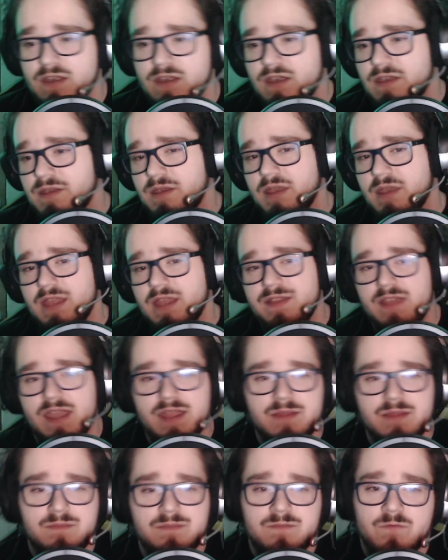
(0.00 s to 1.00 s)
And
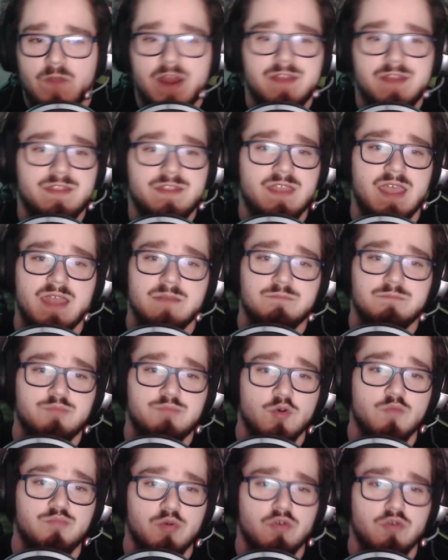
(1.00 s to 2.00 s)
then right at the end,
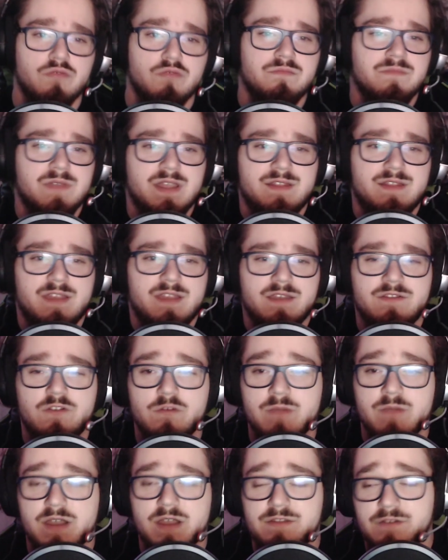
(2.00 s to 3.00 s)
boom, boom, It Takes Two,
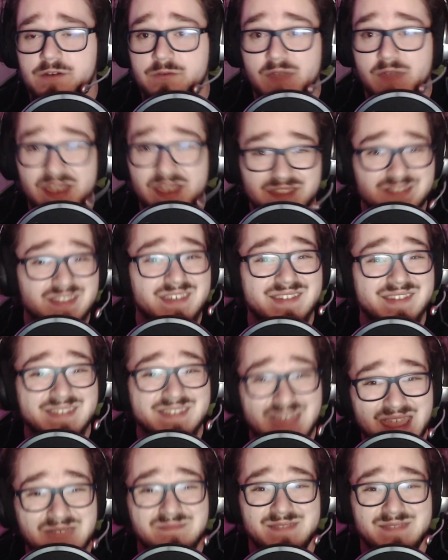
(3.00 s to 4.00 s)
Monster Hunter Rise, the
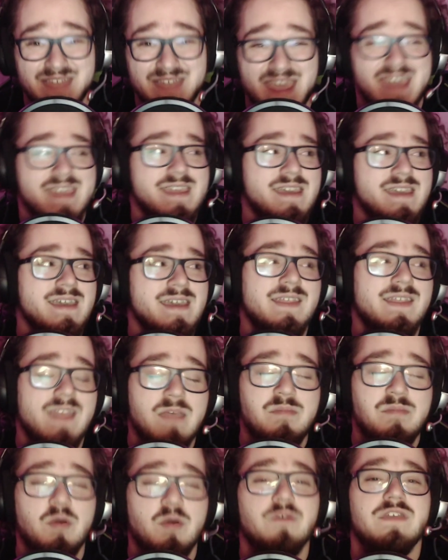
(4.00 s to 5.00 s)
same day. They
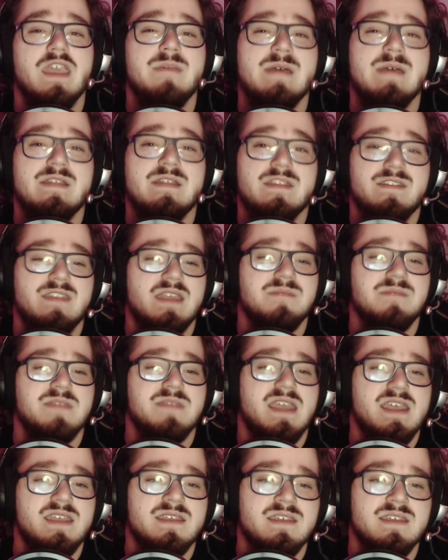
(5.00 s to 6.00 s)
both came out the same
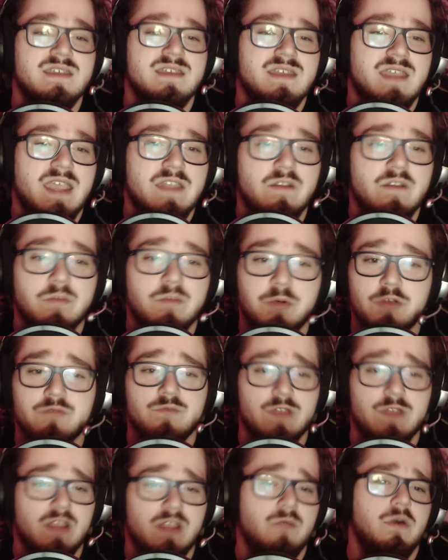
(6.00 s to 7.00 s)
day. And they're both
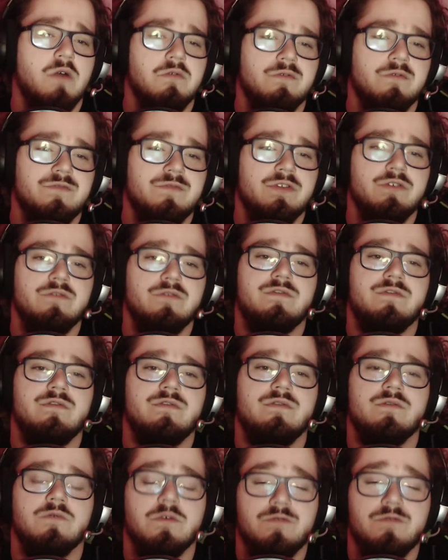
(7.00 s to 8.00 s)
really well reviewed
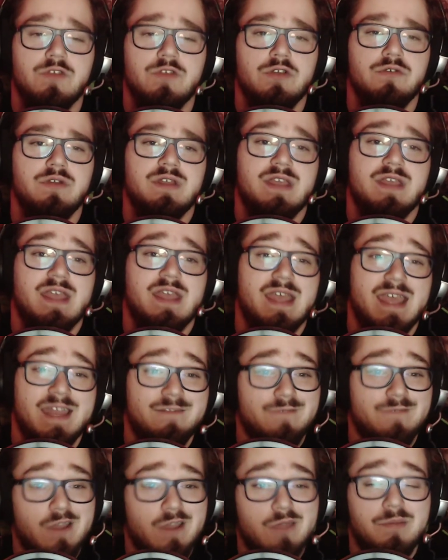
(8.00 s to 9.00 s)
and
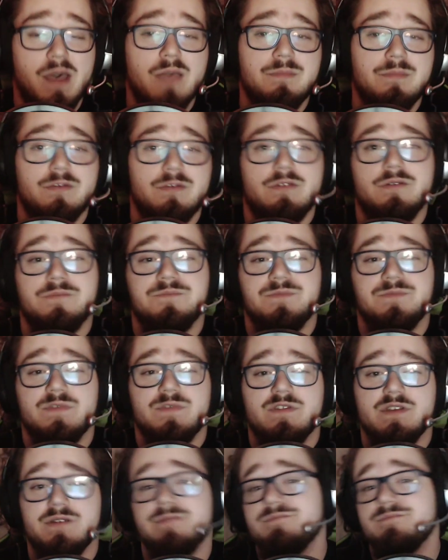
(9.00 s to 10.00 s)
very popular.
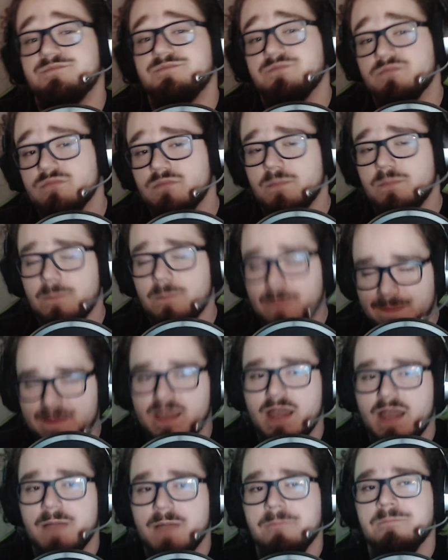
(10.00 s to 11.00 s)
So,
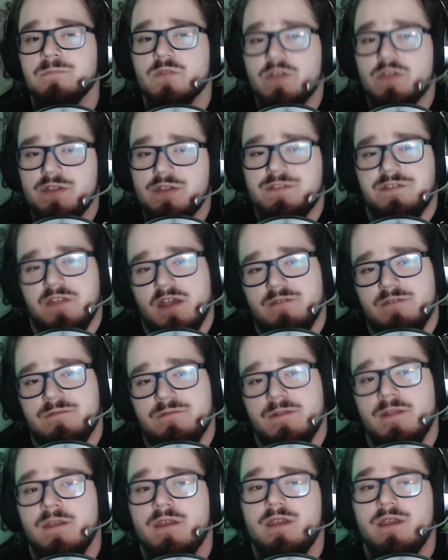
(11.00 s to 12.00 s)
yeah, good stuff.
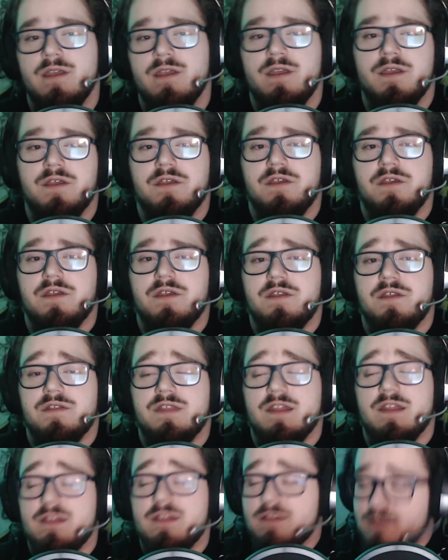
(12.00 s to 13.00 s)

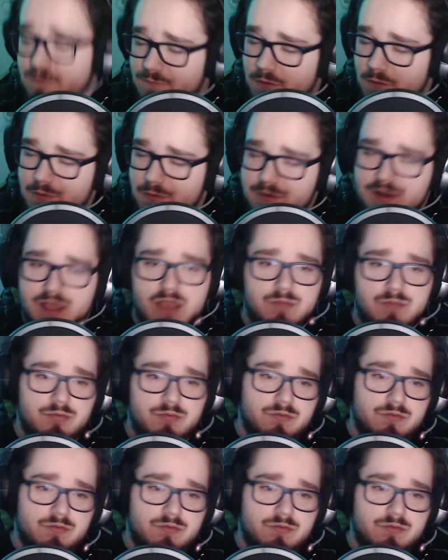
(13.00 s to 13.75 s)
Now let's look forward to April.